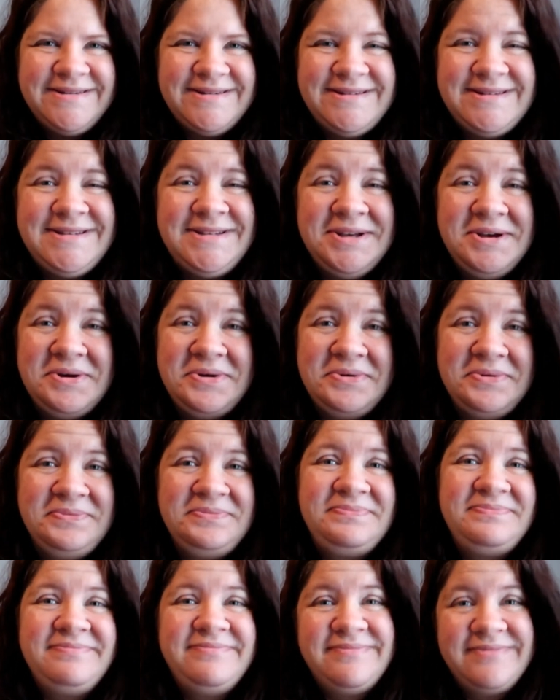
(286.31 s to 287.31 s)
So
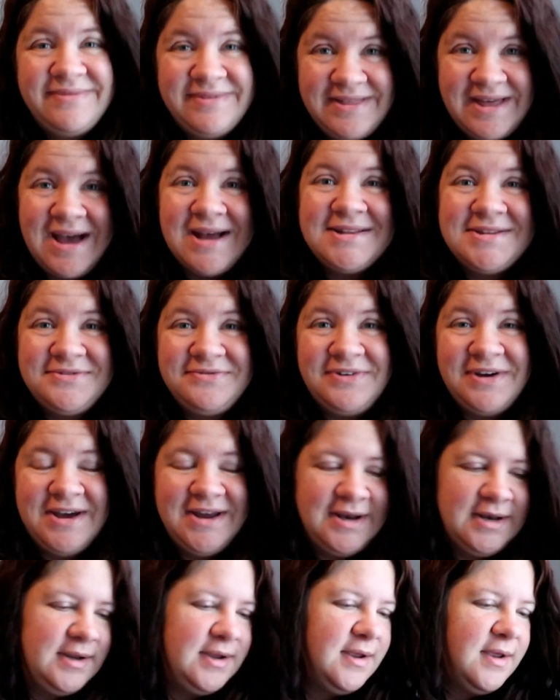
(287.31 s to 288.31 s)
that's
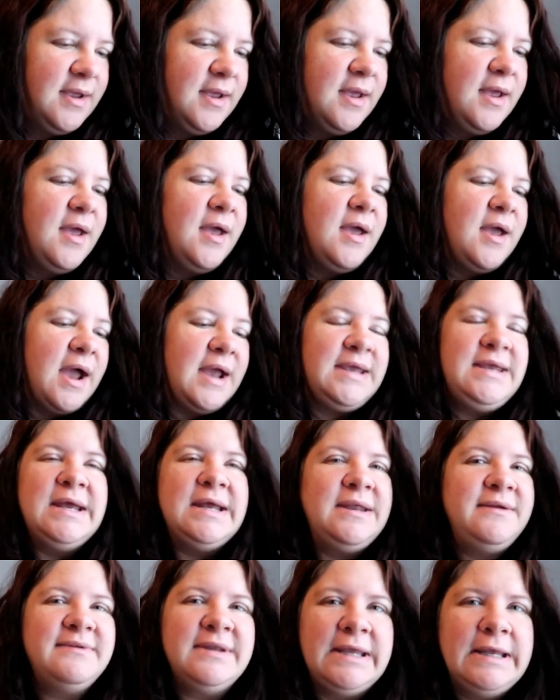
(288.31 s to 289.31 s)
fun. I
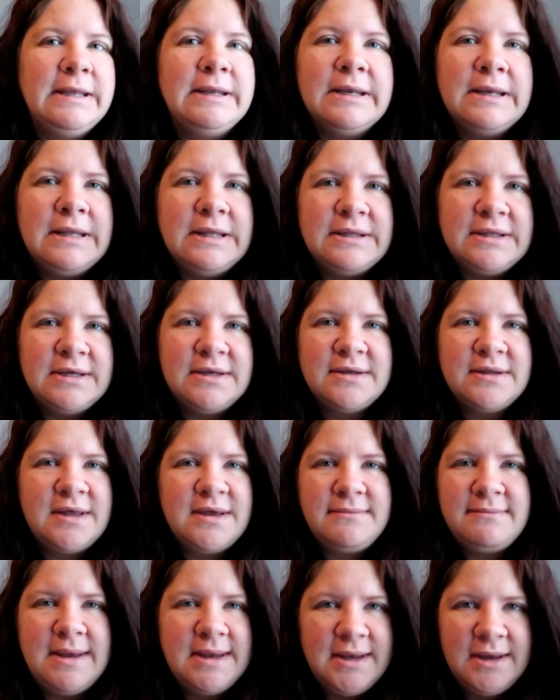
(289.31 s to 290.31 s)
can't even eat anything
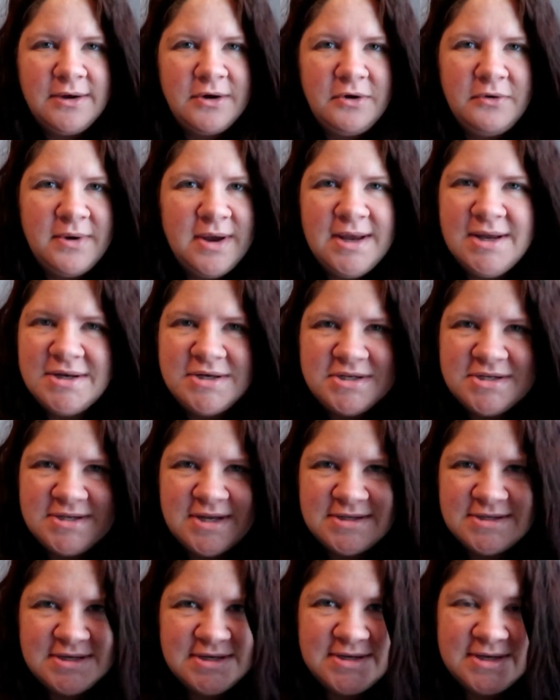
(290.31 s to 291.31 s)
to make it go away. It just
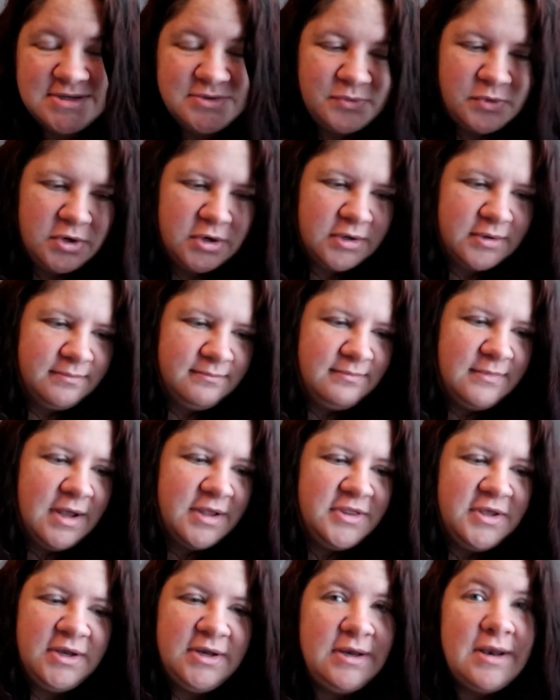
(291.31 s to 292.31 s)
doesn't work.
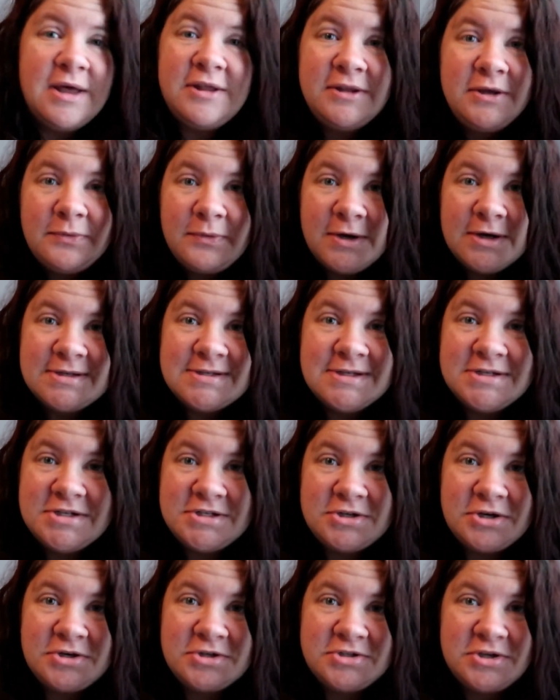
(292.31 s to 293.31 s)
Nothing works. It
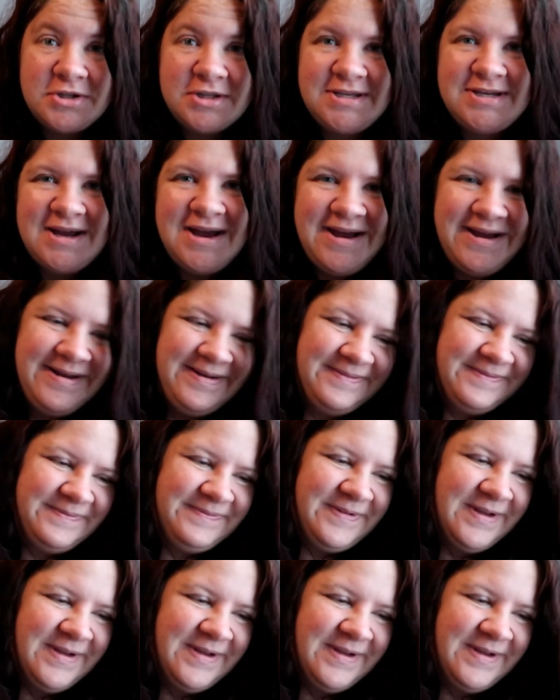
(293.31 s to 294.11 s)
just hurts all the time.